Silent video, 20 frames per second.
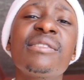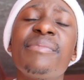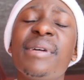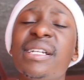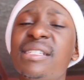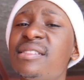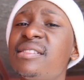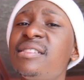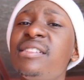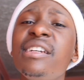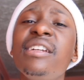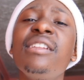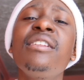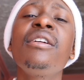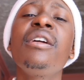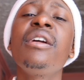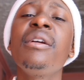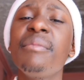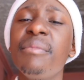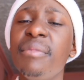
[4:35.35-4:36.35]
but
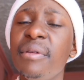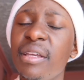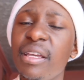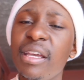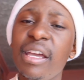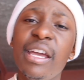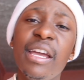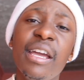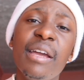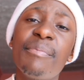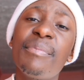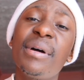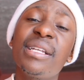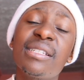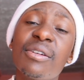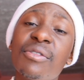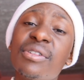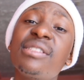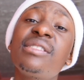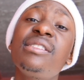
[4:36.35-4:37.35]

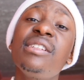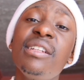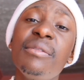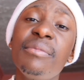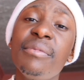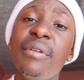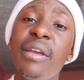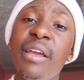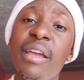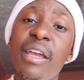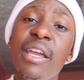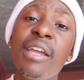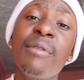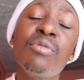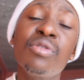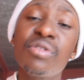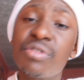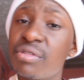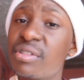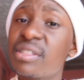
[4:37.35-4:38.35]
I was still
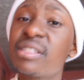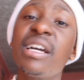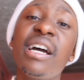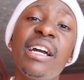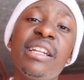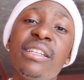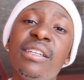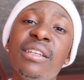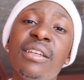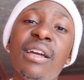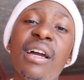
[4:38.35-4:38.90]
able to study.